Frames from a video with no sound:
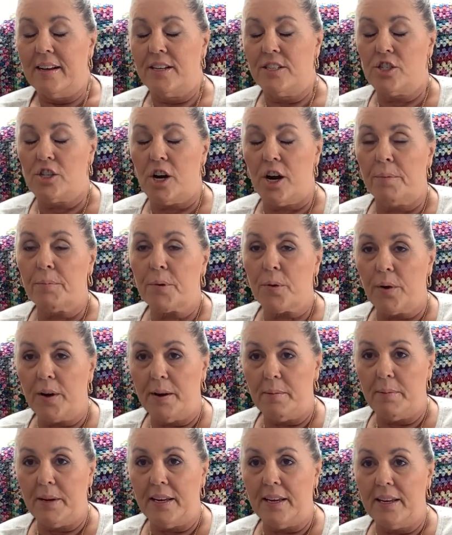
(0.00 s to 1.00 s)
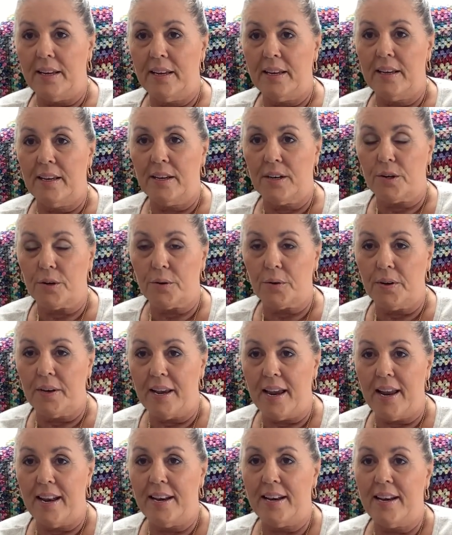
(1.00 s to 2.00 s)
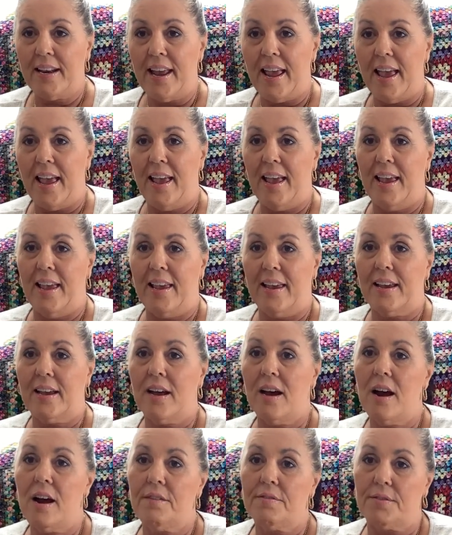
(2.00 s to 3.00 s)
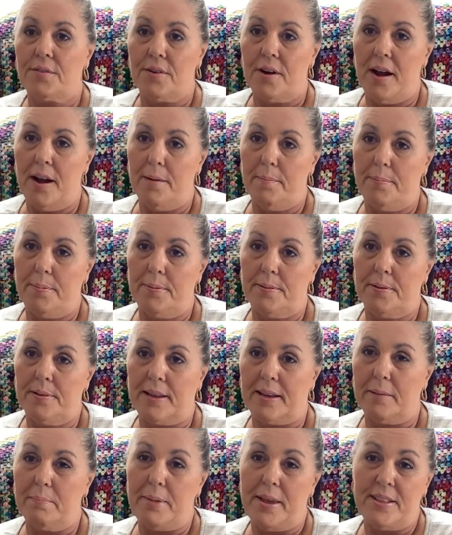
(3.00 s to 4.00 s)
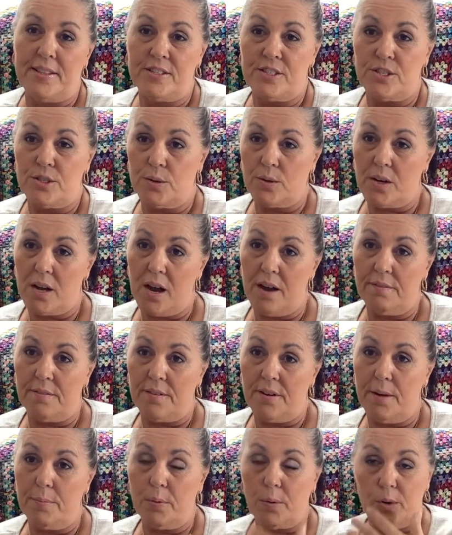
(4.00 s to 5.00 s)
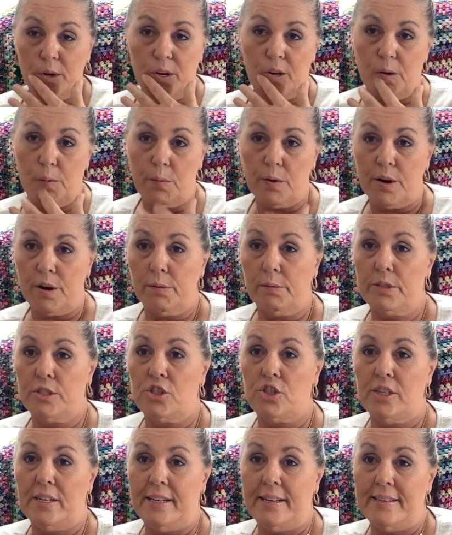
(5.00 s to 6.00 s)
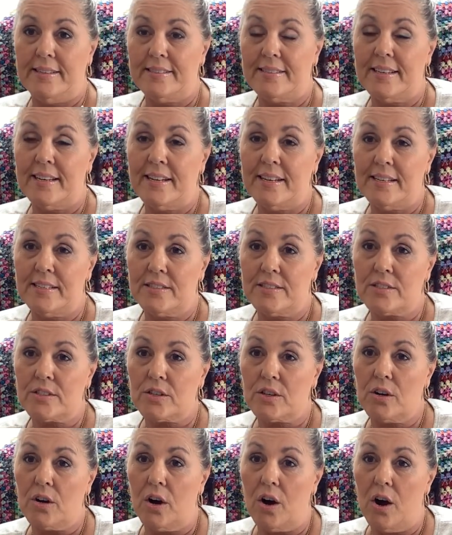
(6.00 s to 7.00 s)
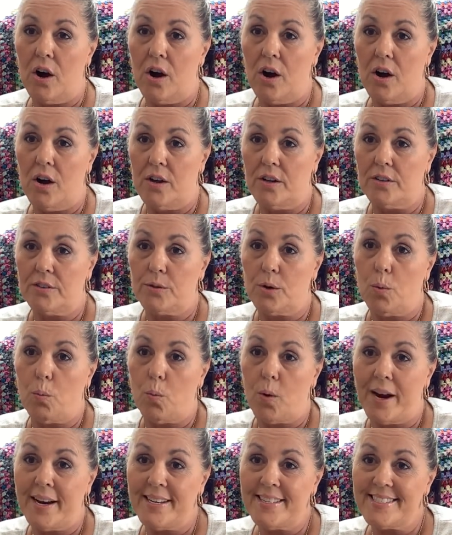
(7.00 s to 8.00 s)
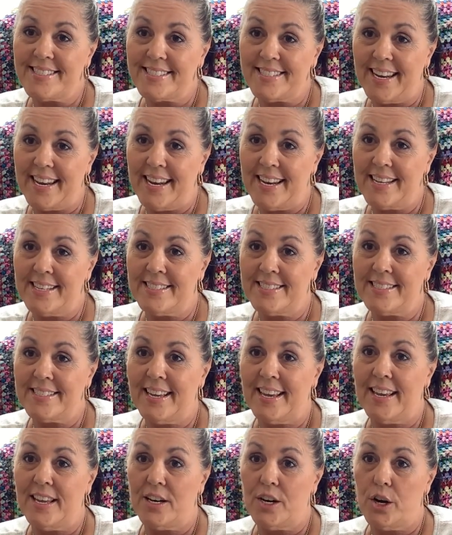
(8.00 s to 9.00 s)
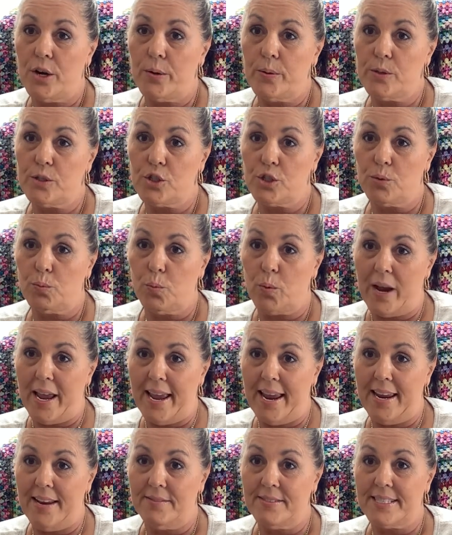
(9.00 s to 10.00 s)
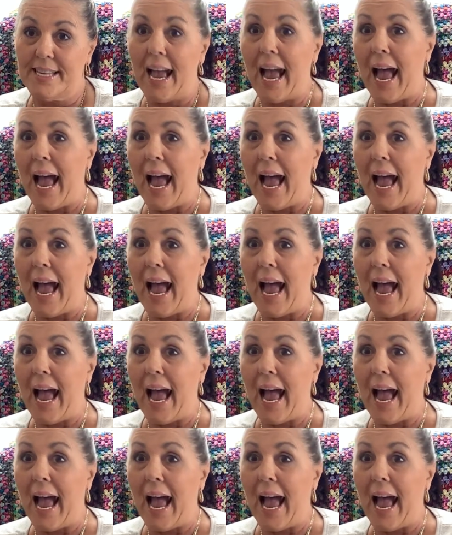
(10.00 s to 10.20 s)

Charmed Grammy created a cover-up like a bathing suit cover-up or you could wear it with jeans and it's called White Sands and Ocean Waves